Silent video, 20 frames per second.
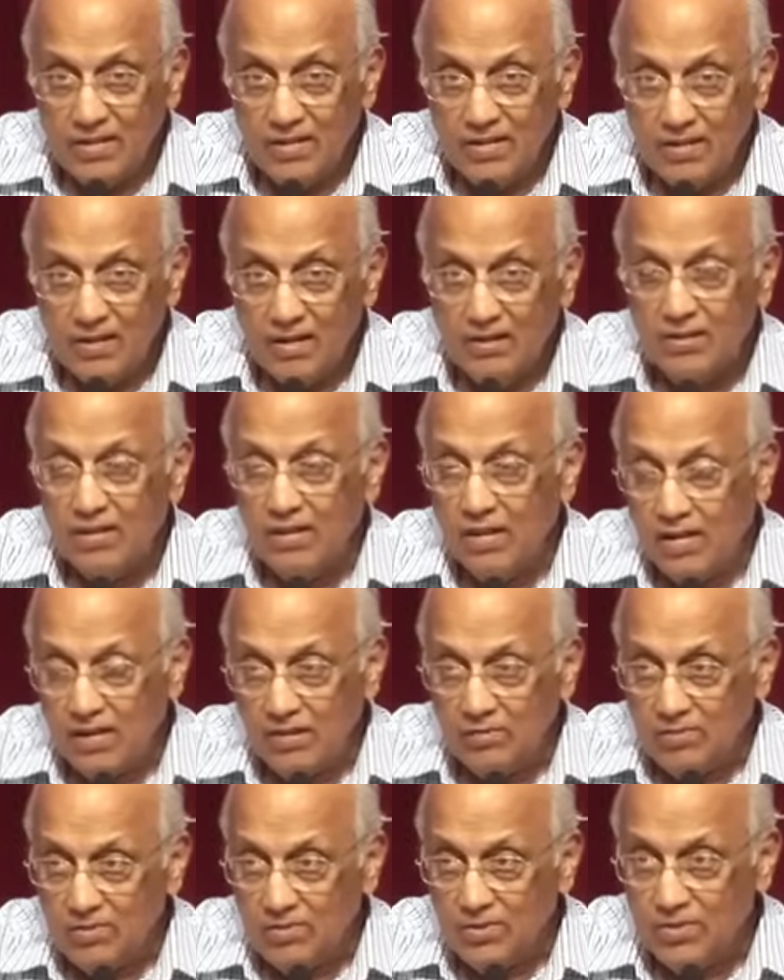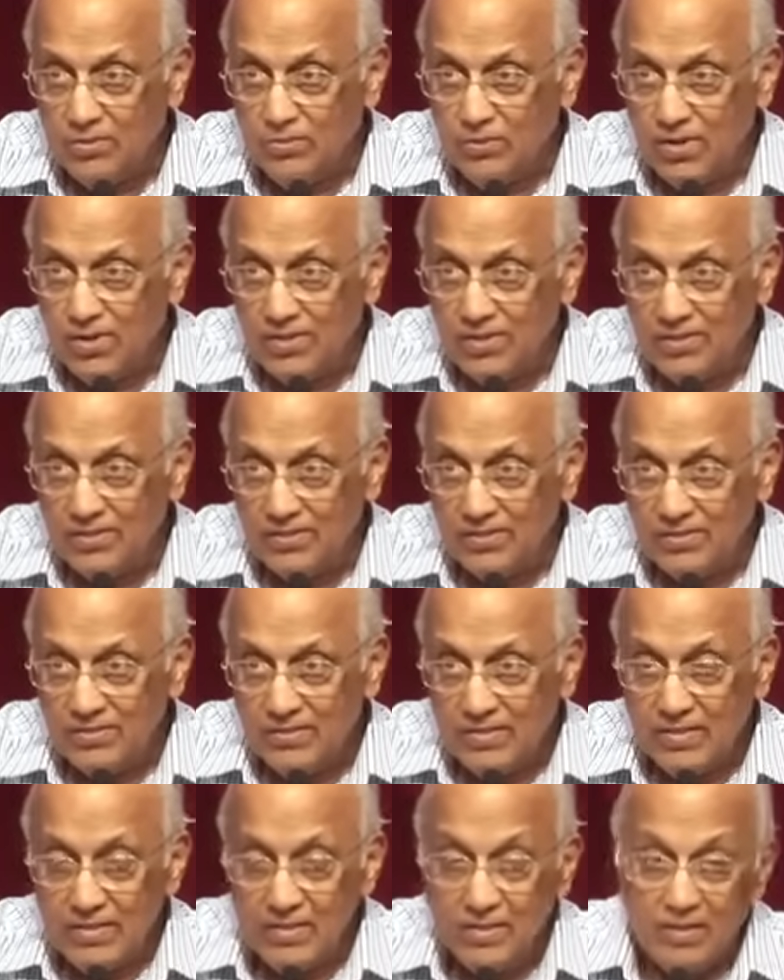and not the kingdom of this world.
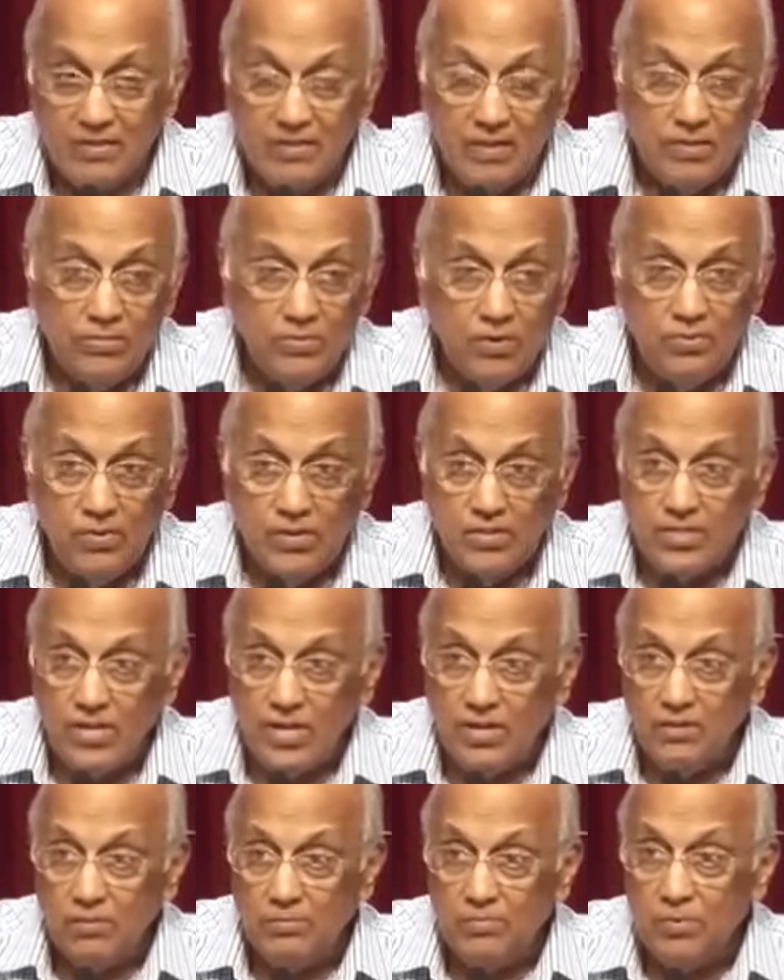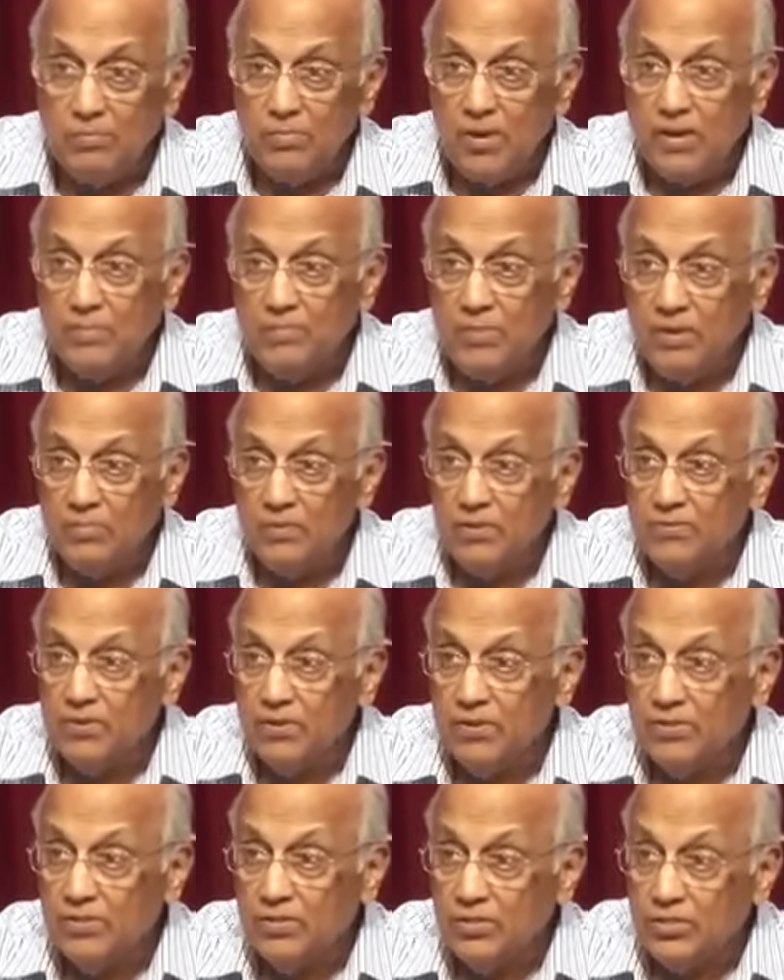That's what we are seeking to prepare people
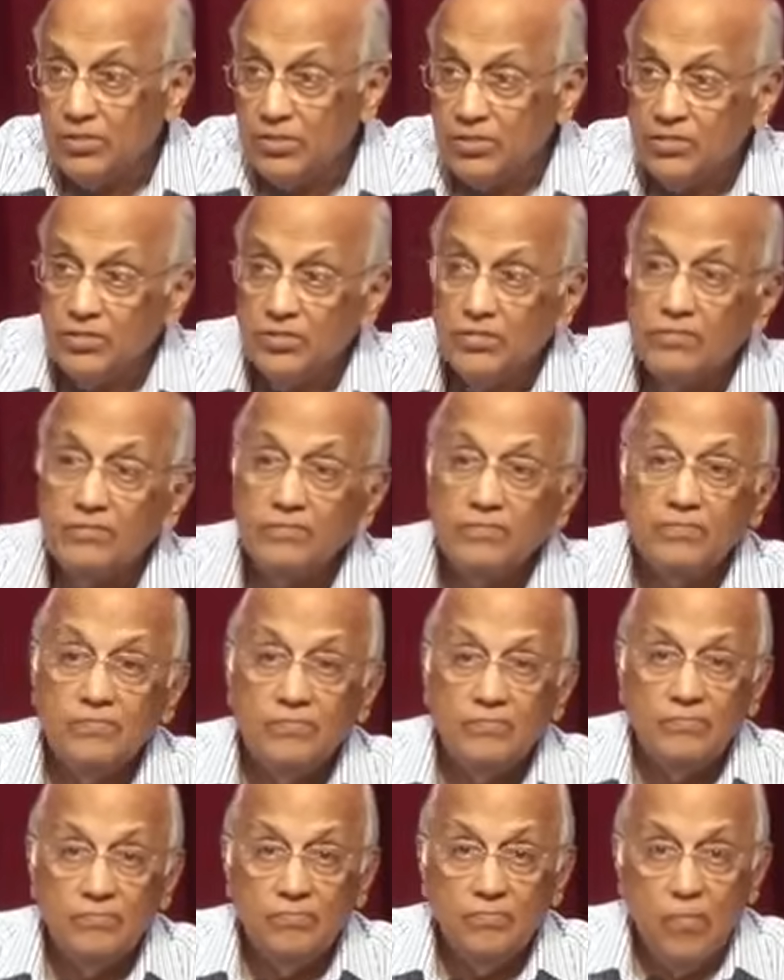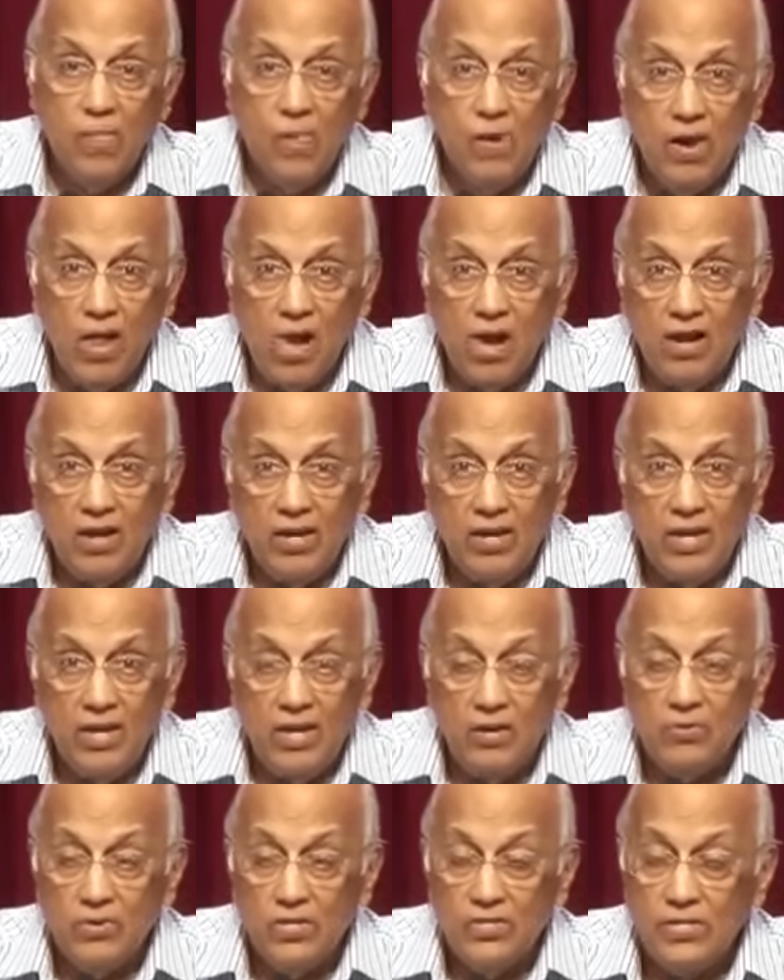for in this church.
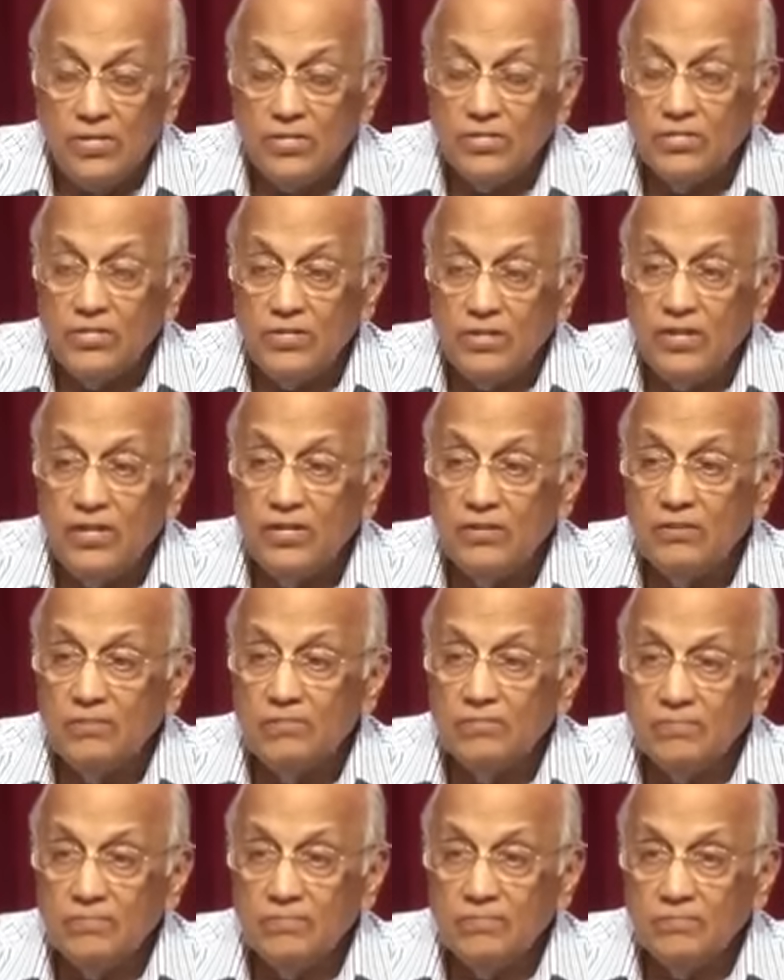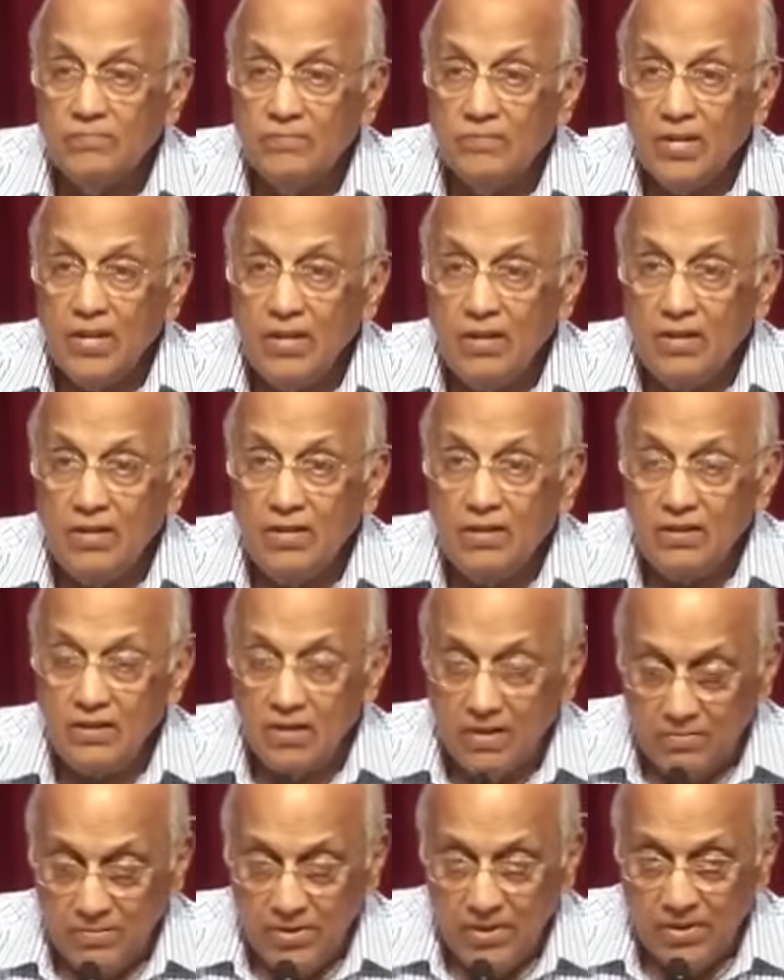He who has ears to hear,
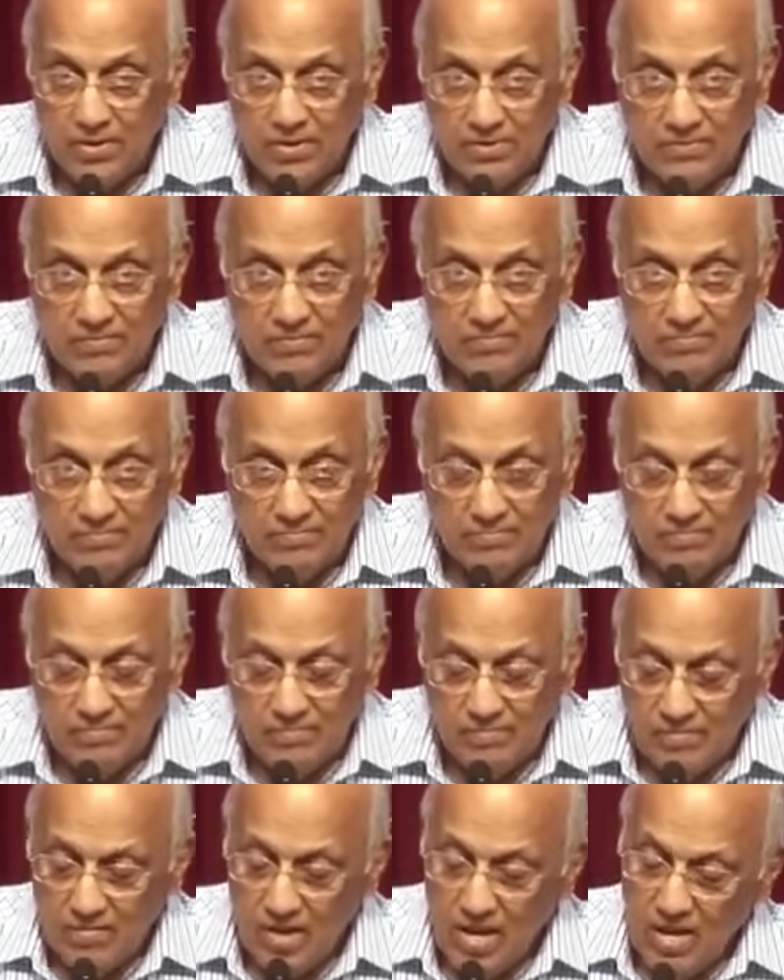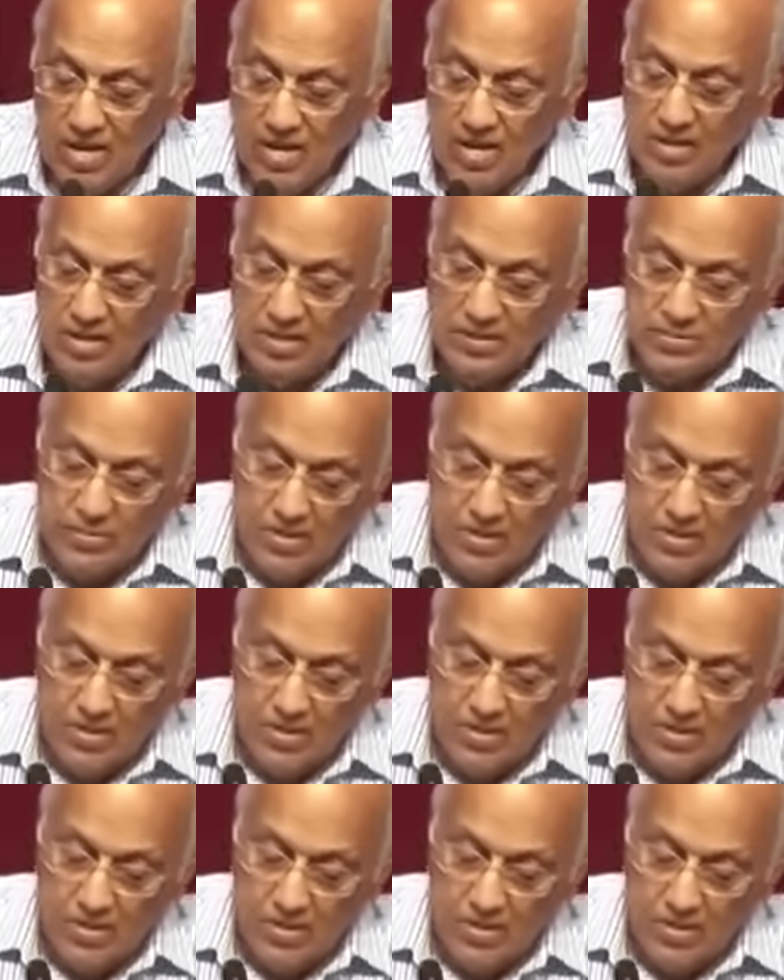let him hear. Let's